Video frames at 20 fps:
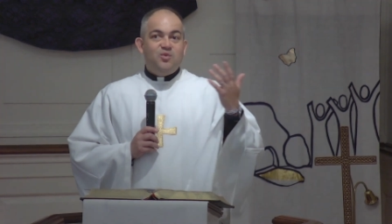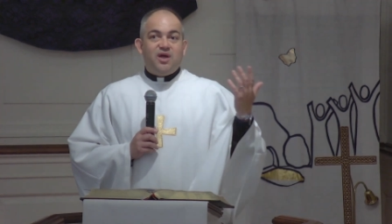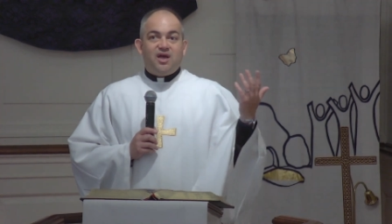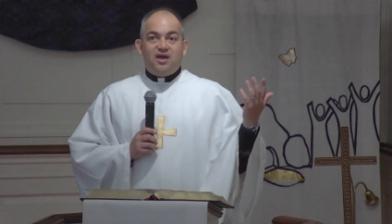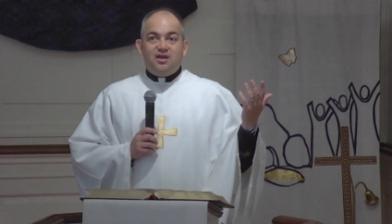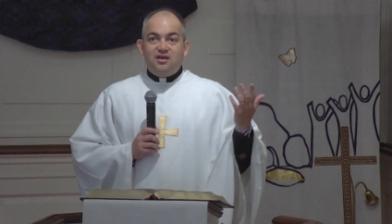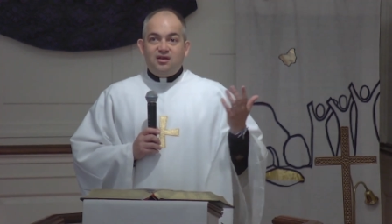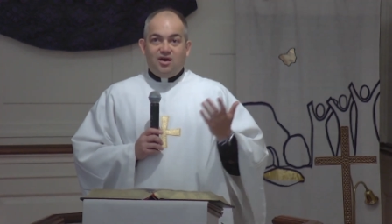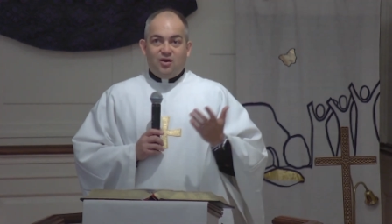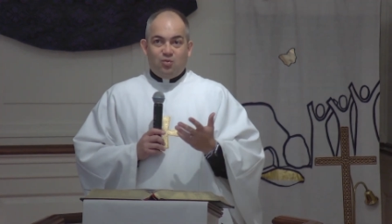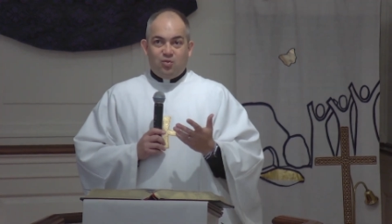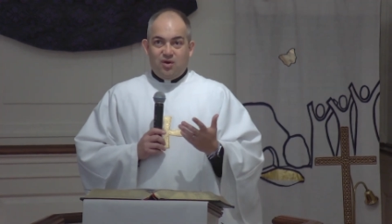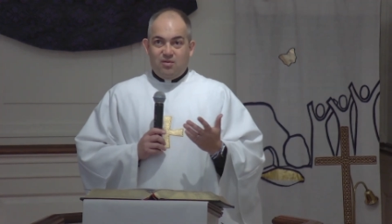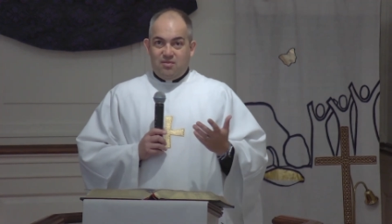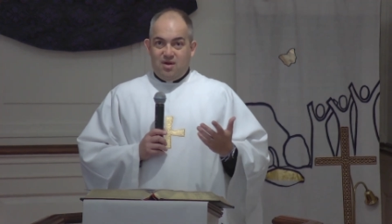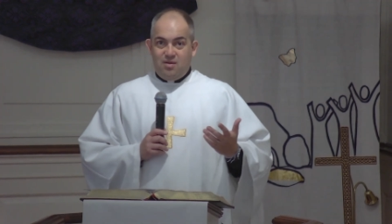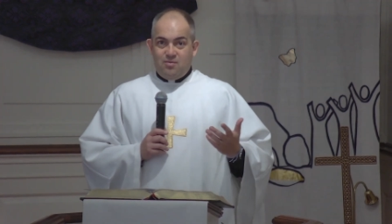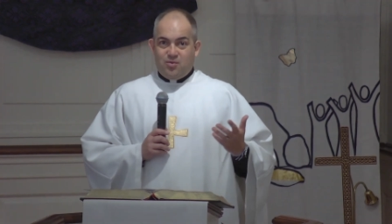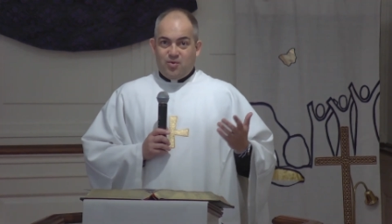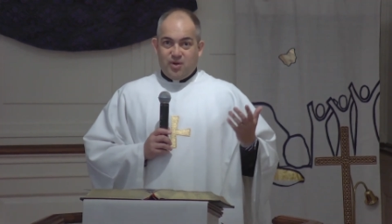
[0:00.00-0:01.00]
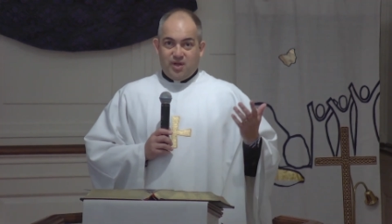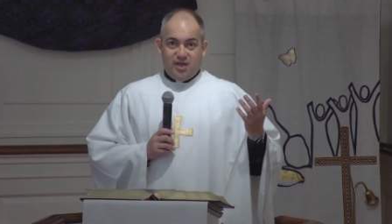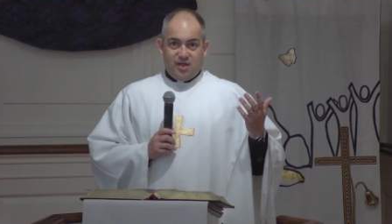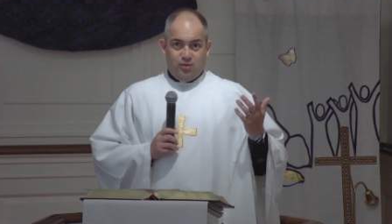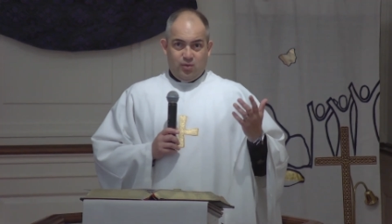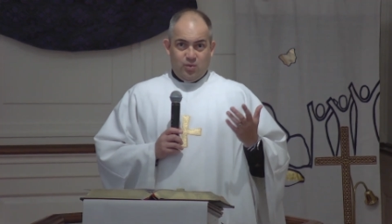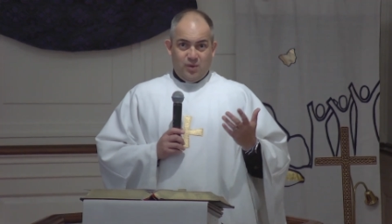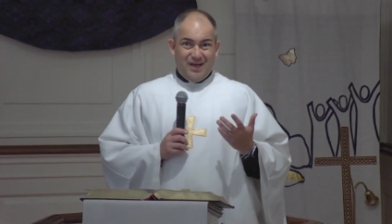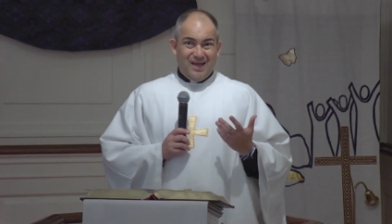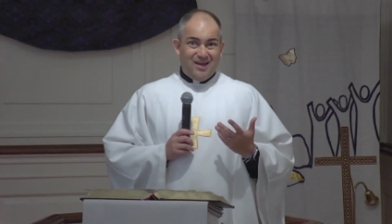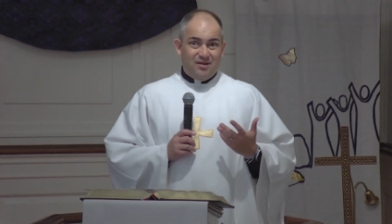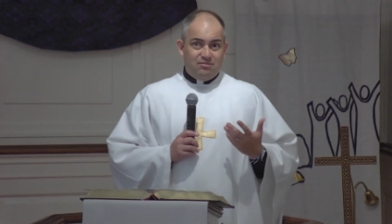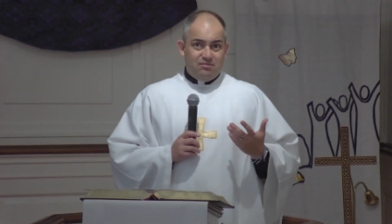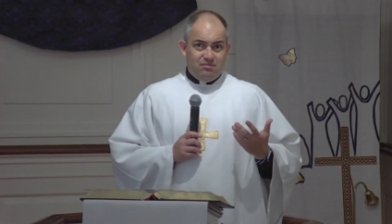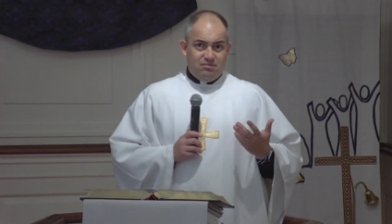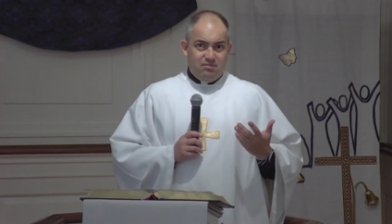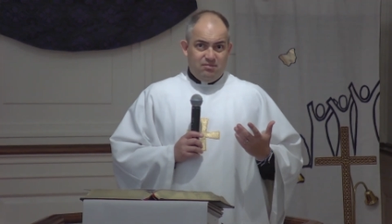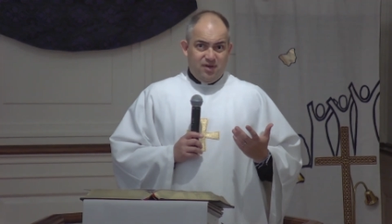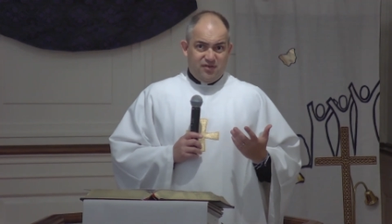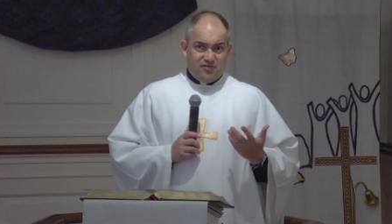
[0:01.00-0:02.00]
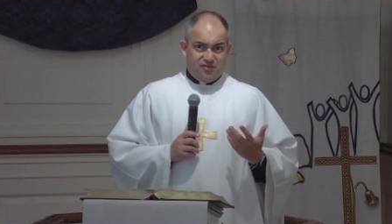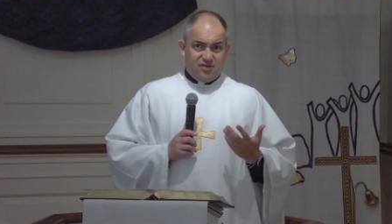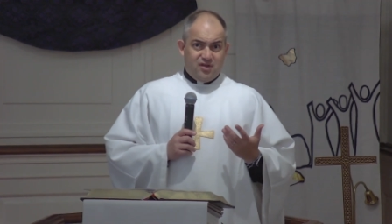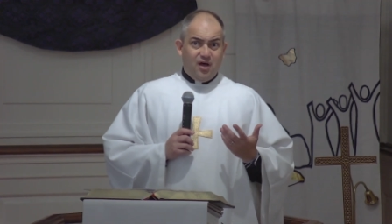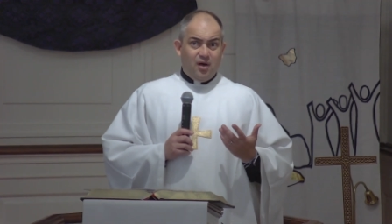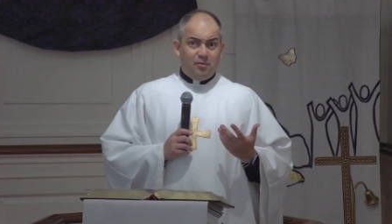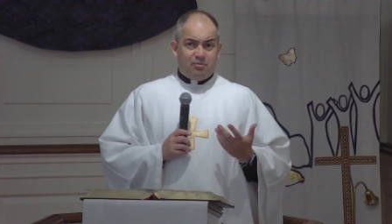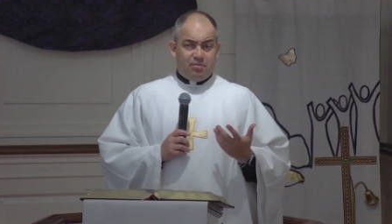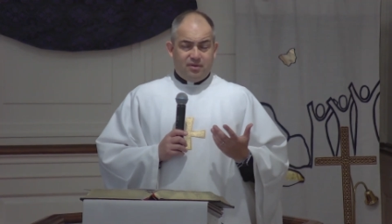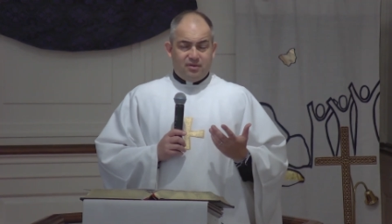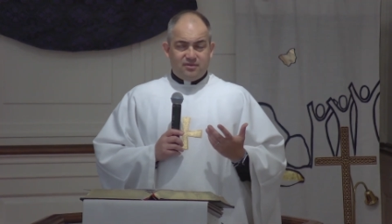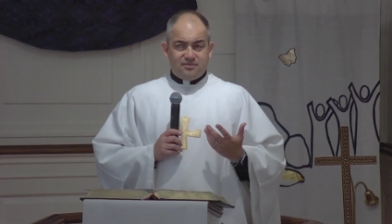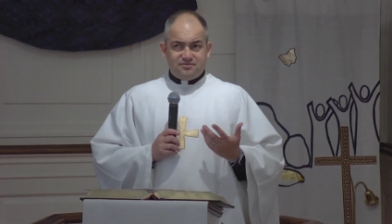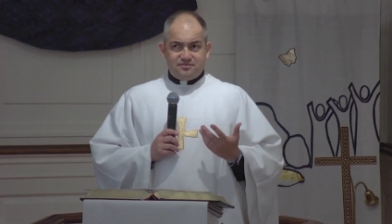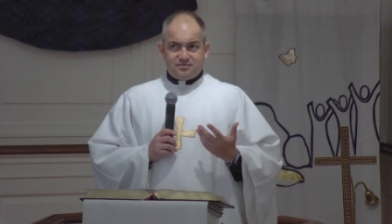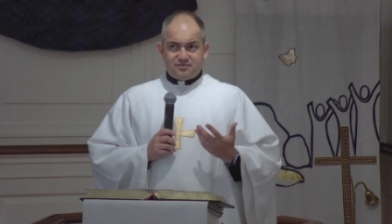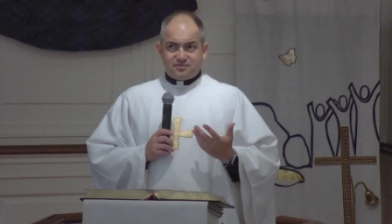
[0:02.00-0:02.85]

and we cannot remember, we get mixed up.